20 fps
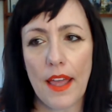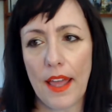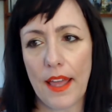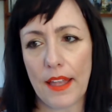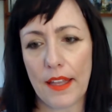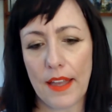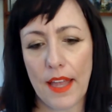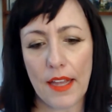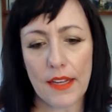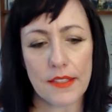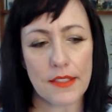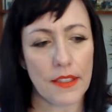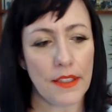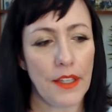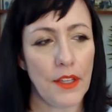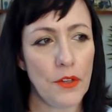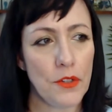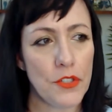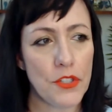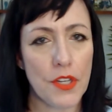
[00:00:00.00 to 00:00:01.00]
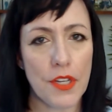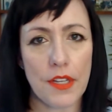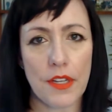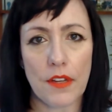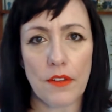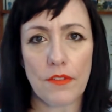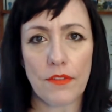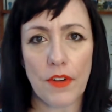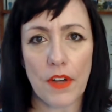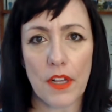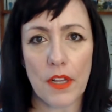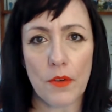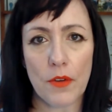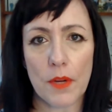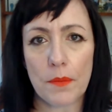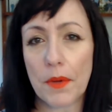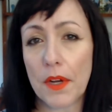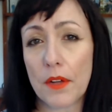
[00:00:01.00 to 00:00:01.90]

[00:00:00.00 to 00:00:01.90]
and execution and follow-up